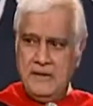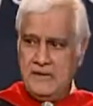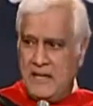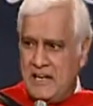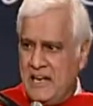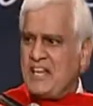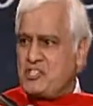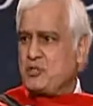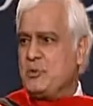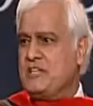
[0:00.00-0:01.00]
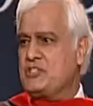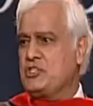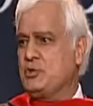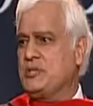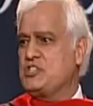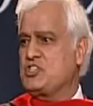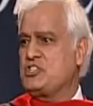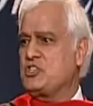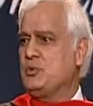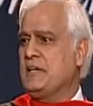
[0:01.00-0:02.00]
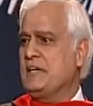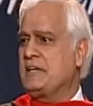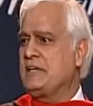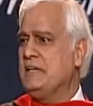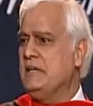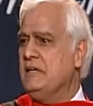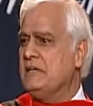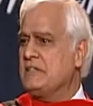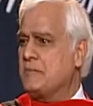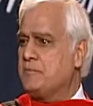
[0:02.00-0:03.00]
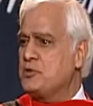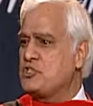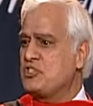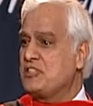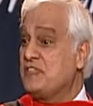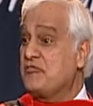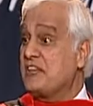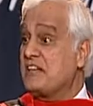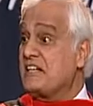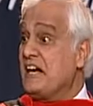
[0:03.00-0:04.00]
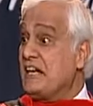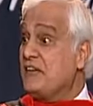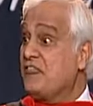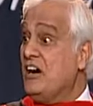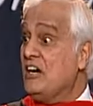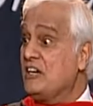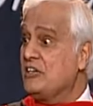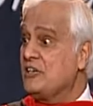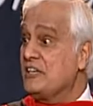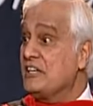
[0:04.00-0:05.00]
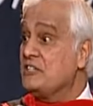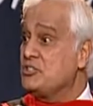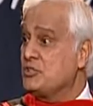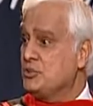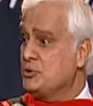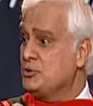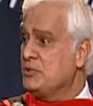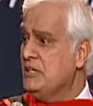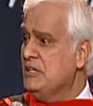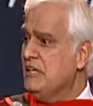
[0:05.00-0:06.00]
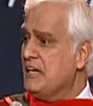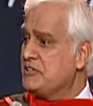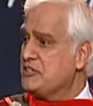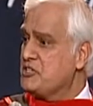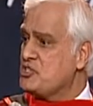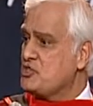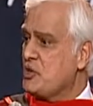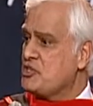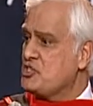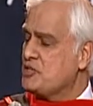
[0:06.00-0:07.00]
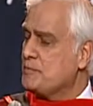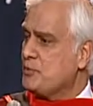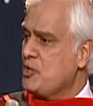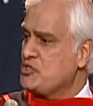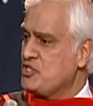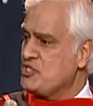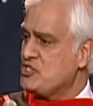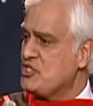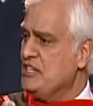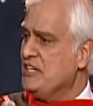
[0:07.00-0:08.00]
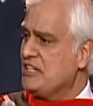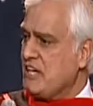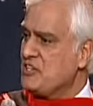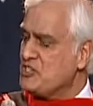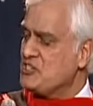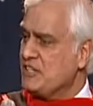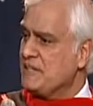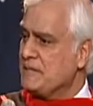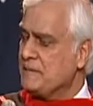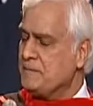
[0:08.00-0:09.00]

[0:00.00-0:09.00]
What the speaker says: that lacerates you in such a way that puts a different kind of hunger into you, and the destruction process can set in?